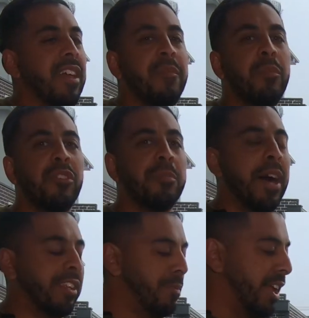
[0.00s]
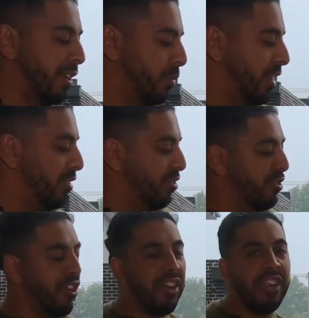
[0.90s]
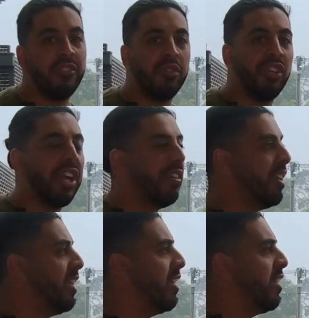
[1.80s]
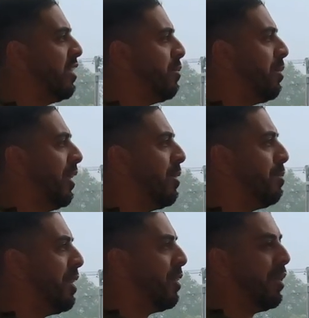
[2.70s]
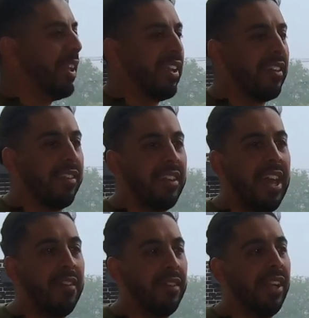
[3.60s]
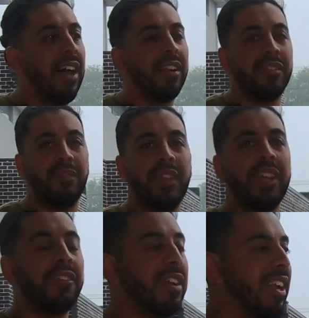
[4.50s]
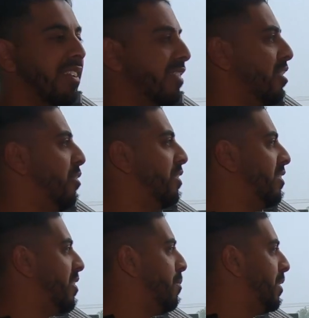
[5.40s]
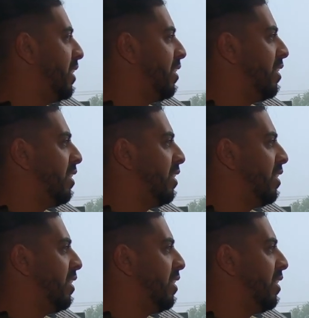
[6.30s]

have more smarts about you when you do donate to a charity. Probably pick one that doesn't have a large figure and is going to something